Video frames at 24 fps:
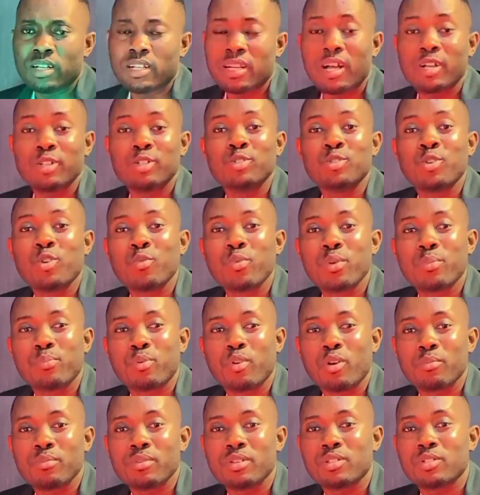Now, you know, we
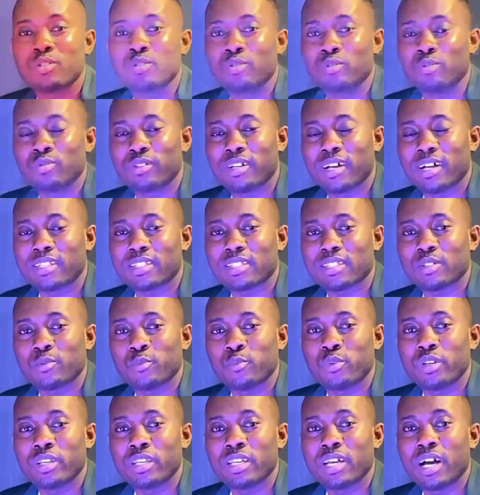promised you that
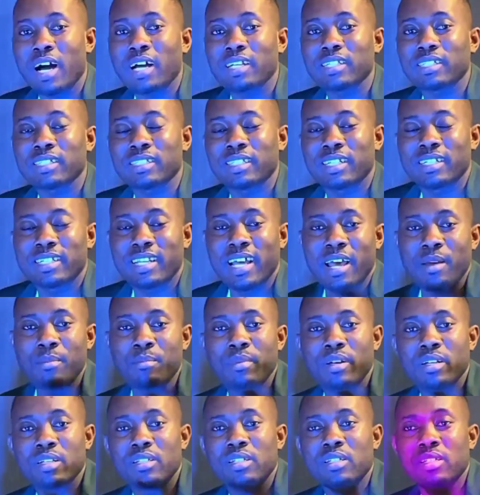we had the
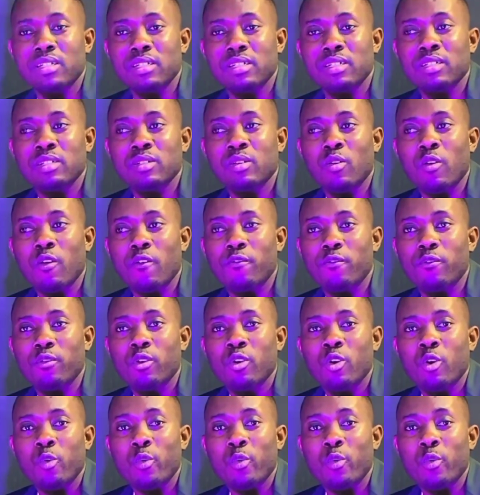dimension of,